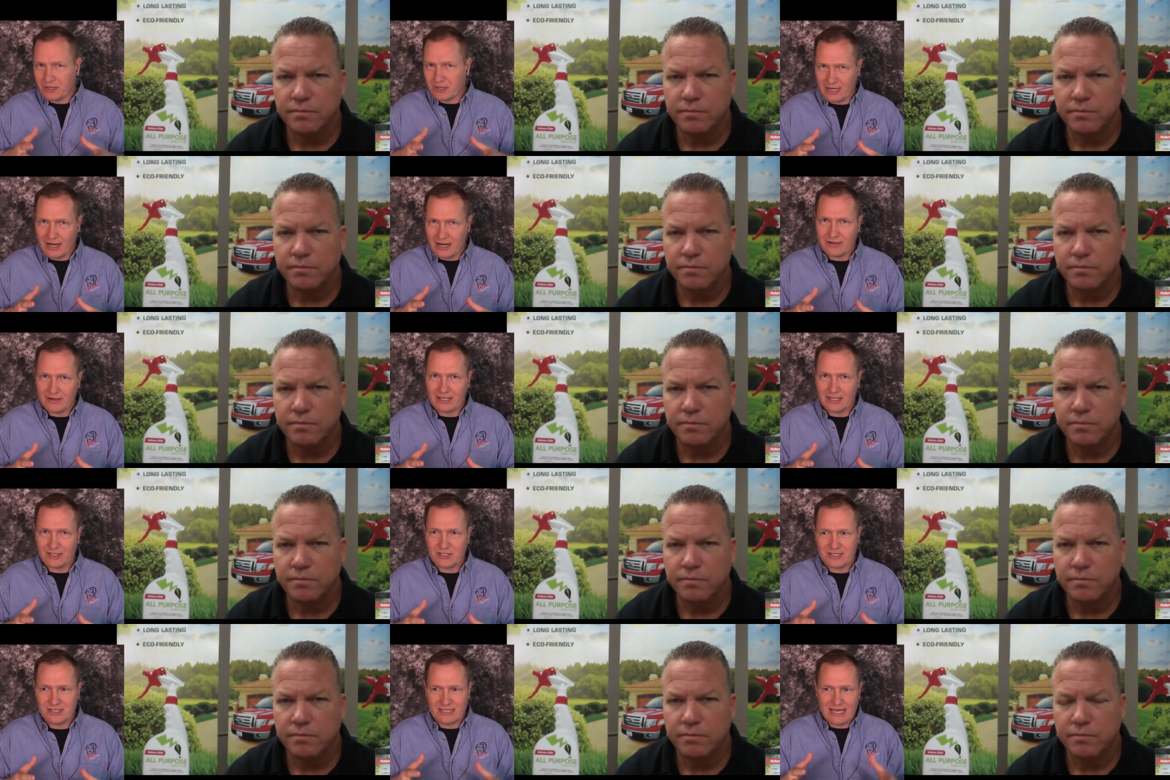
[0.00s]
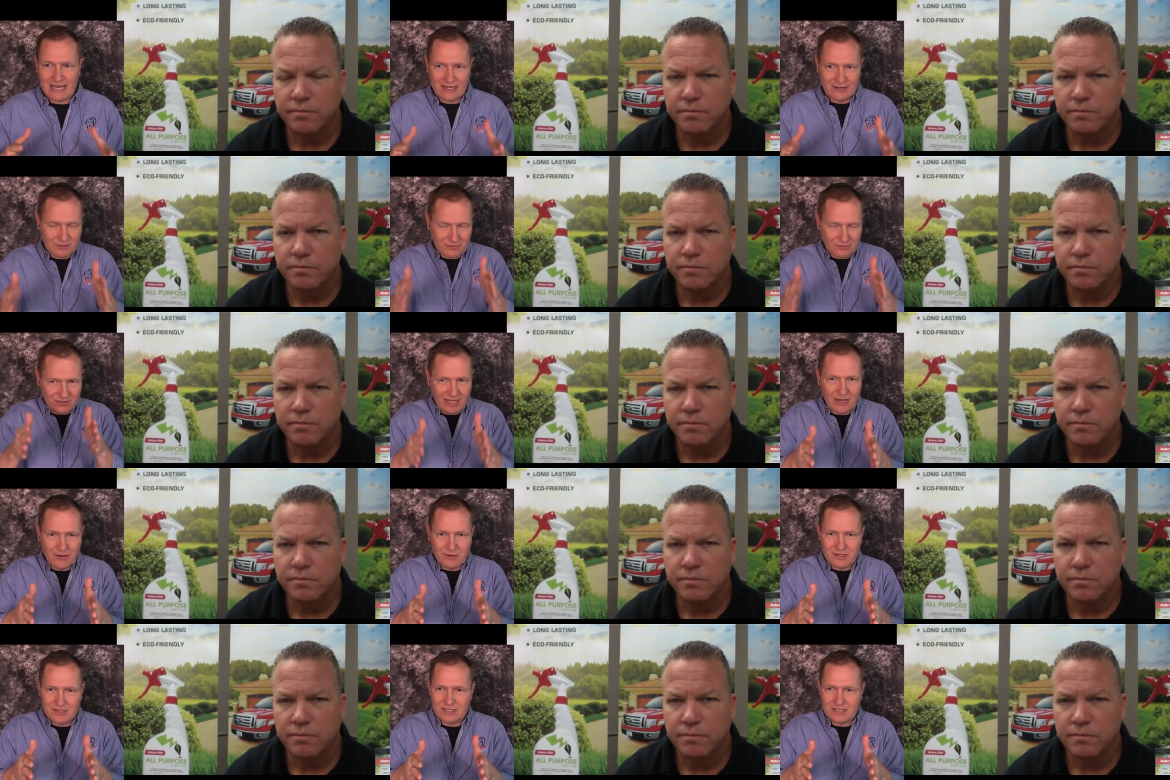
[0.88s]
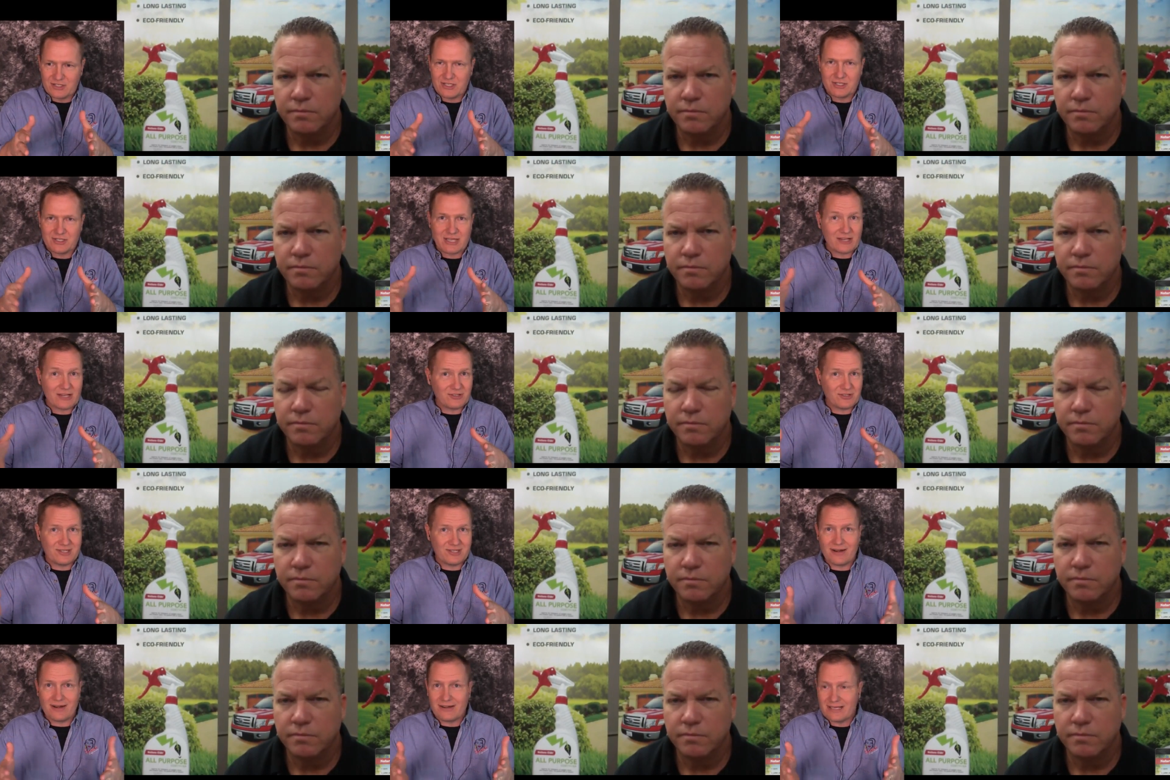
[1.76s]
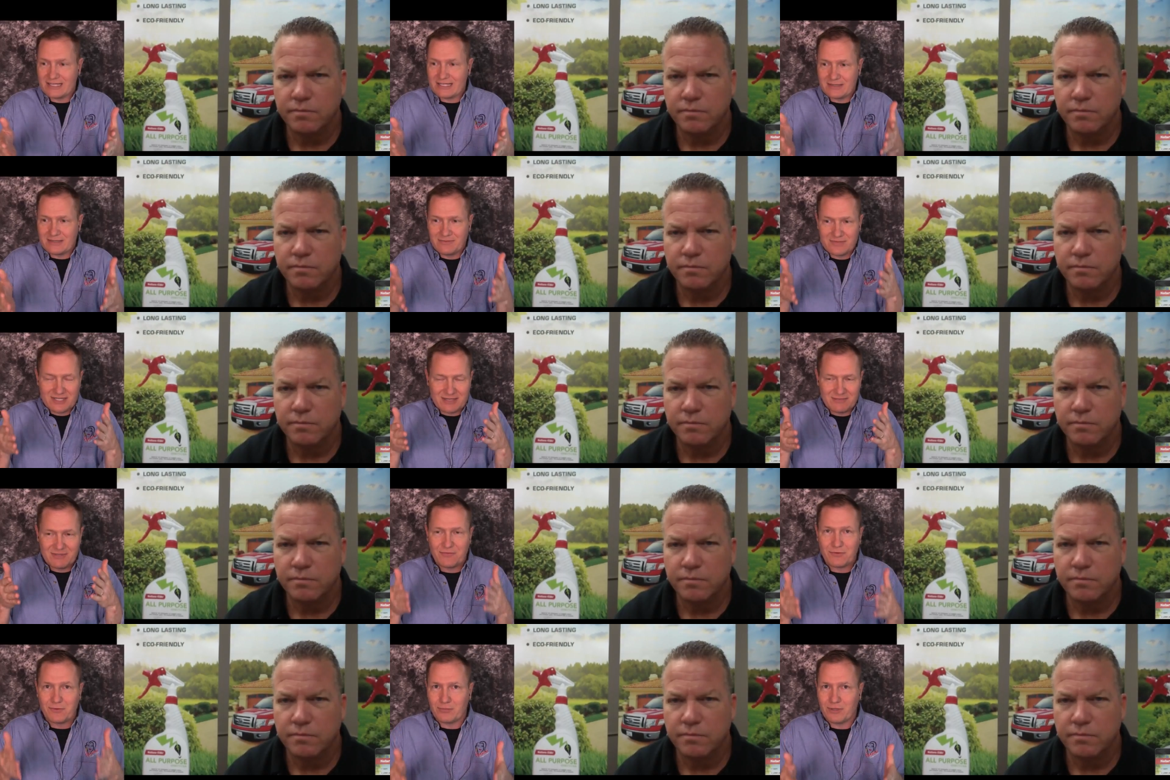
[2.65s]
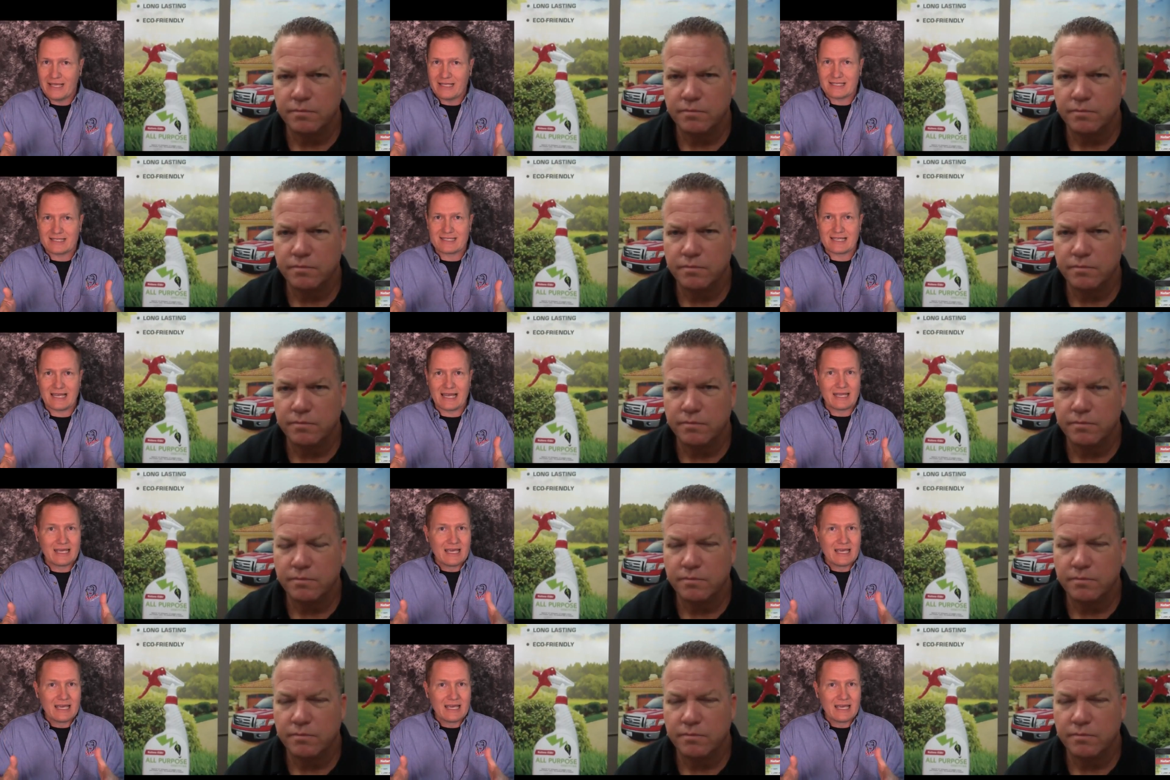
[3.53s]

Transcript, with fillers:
Speaker 1: gardening. She's got her flowers and she's actually starting some some different plants inside.